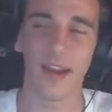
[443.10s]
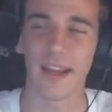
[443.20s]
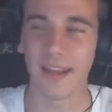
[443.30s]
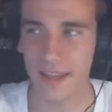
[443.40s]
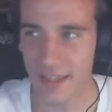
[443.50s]

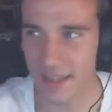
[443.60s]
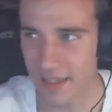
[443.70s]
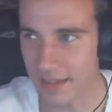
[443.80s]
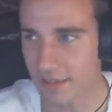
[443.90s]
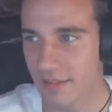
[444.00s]

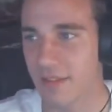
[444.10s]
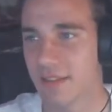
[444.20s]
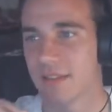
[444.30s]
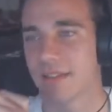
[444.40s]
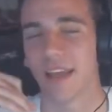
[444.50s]
need
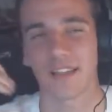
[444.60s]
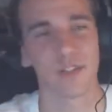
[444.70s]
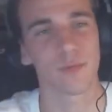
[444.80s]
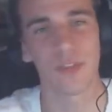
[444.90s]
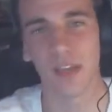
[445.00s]
this
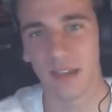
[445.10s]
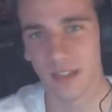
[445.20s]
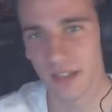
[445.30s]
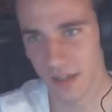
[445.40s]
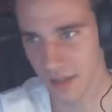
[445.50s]

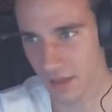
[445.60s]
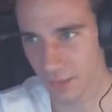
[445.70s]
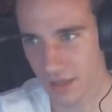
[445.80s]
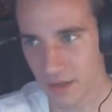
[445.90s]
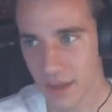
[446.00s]
X399
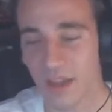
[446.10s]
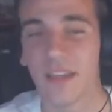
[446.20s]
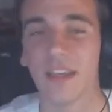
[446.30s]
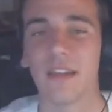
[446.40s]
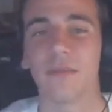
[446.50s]
coming out. I
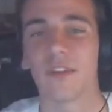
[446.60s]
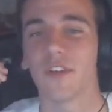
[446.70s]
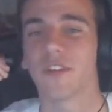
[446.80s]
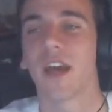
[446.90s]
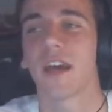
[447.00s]
need the
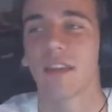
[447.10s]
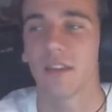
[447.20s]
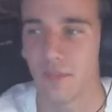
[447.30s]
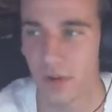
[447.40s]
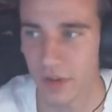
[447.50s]
Skylake
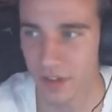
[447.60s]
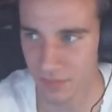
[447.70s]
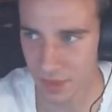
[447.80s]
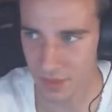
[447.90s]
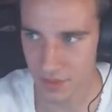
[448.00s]
variant of
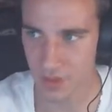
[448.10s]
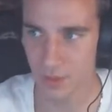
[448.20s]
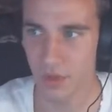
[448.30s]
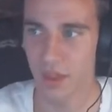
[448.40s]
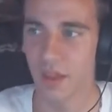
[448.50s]
my chip.
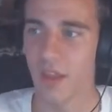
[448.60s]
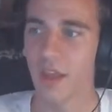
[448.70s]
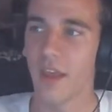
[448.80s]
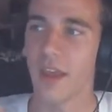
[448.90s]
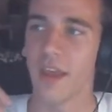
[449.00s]

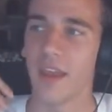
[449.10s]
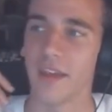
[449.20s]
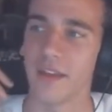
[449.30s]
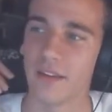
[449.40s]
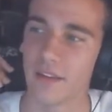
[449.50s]

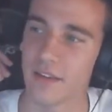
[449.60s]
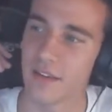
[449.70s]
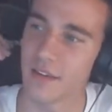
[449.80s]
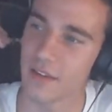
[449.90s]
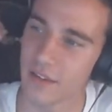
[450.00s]
And
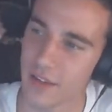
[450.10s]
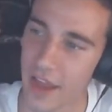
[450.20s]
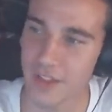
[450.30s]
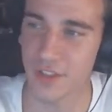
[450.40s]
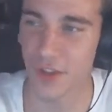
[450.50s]

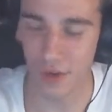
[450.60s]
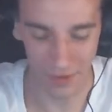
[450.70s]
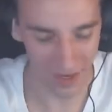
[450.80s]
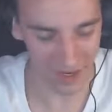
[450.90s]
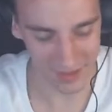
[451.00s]
actually, no,
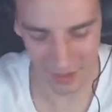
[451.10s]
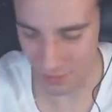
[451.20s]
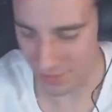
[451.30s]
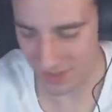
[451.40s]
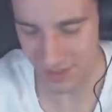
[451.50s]
Isaac, you missed a